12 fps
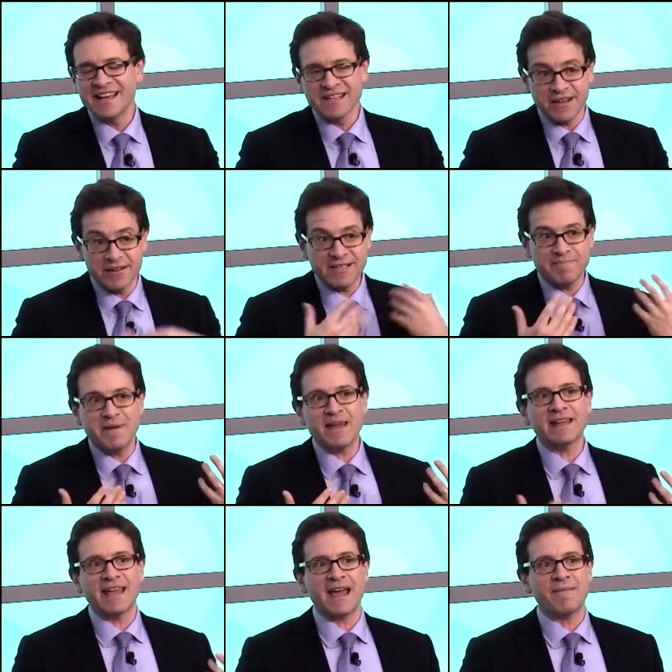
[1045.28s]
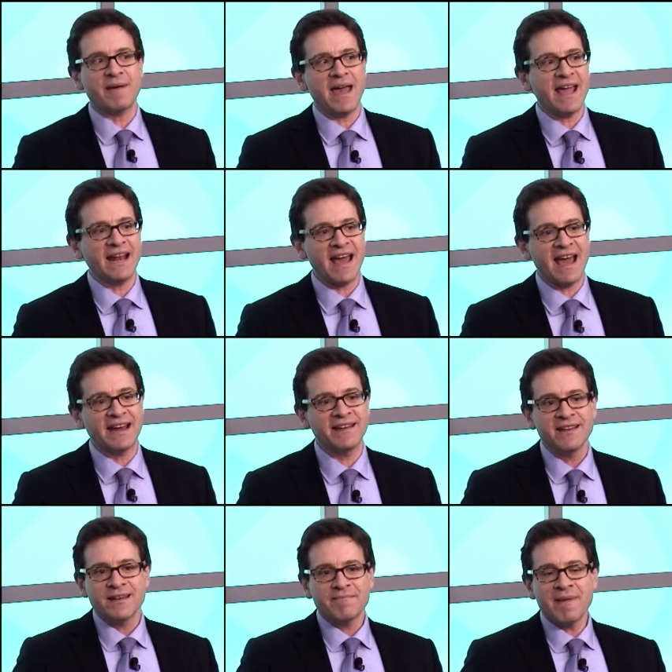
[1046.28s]
So it was a big campaign, and
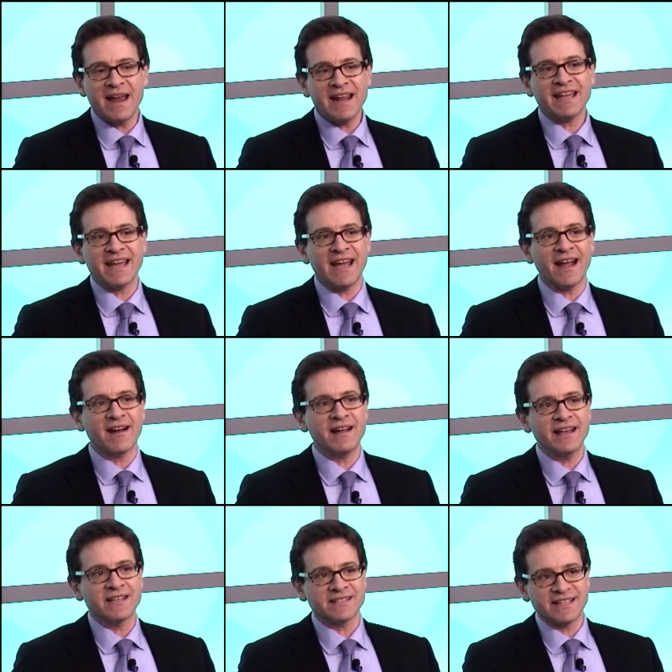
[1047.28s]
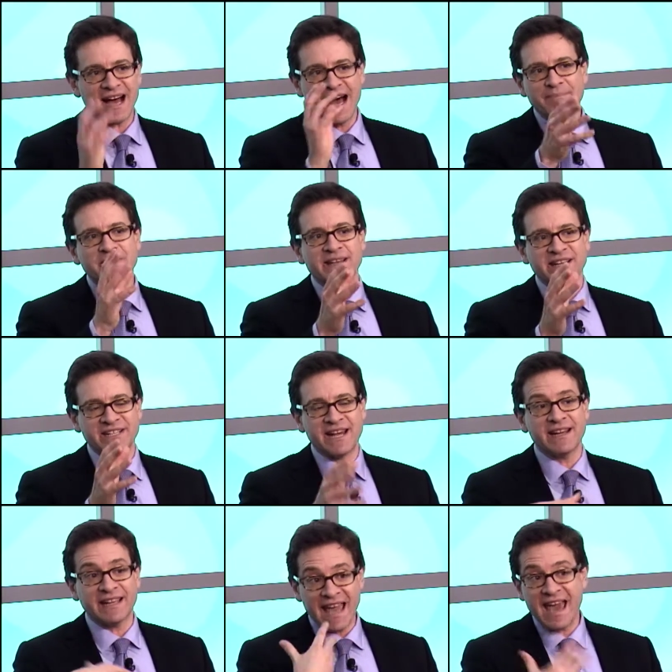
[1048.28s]
Medicare is top of the
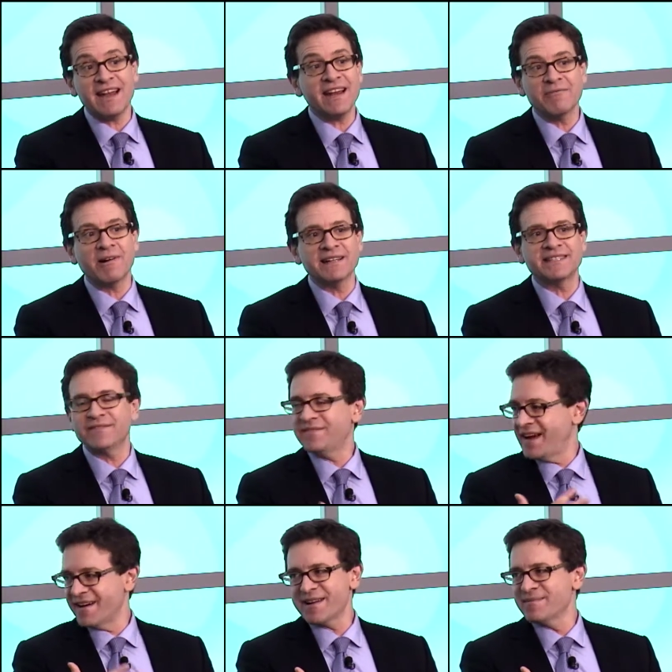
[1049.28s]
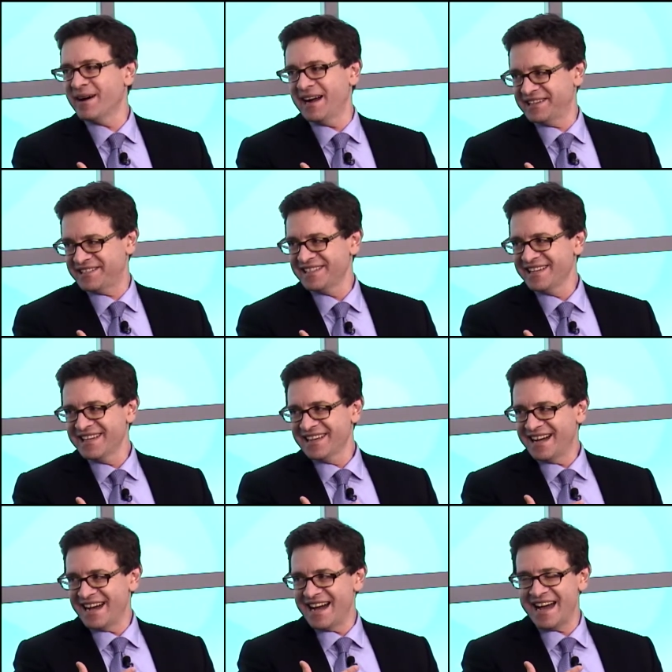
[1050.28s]
agenda. Kennedy wants it very much,
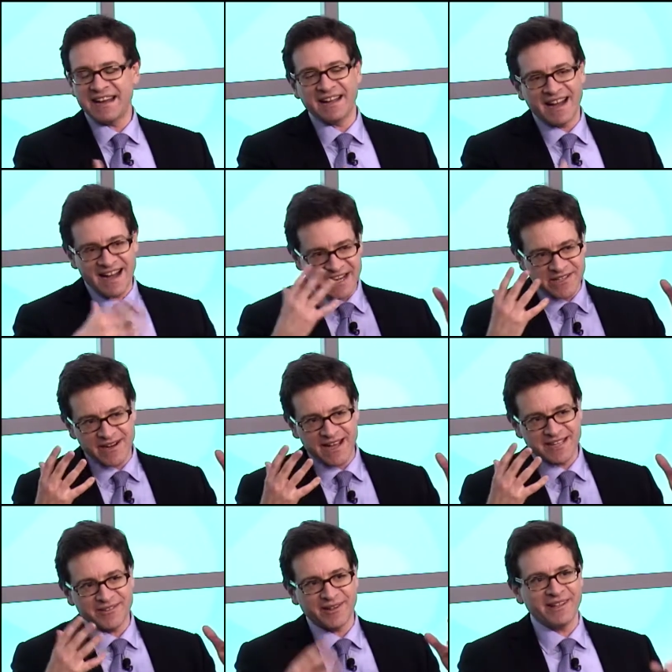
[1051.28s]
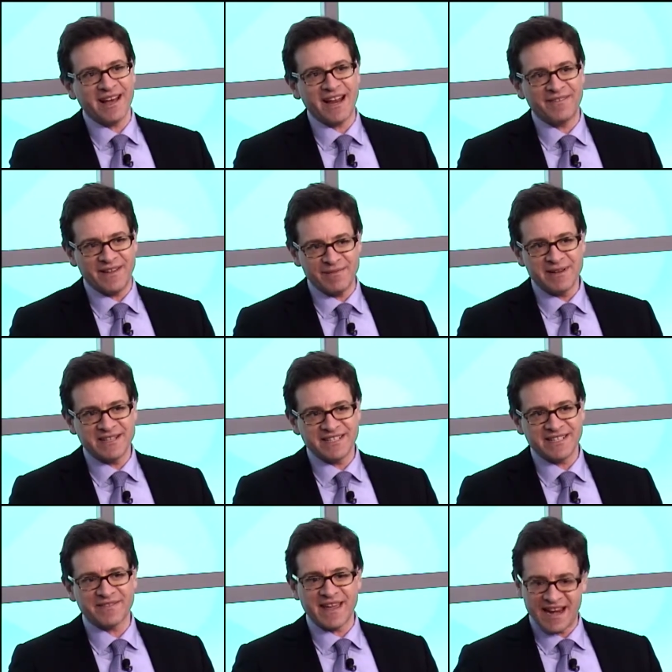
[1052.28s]
and in contrast to a lot of images
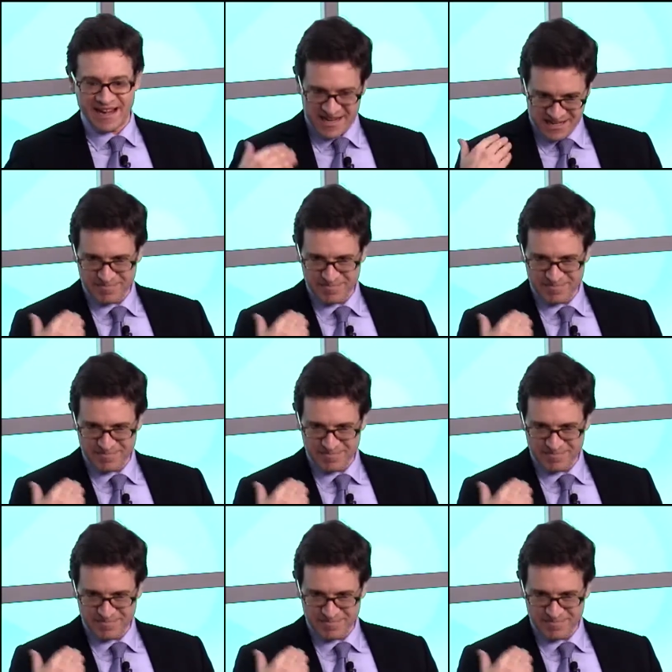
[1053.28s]
of Kennedy, he's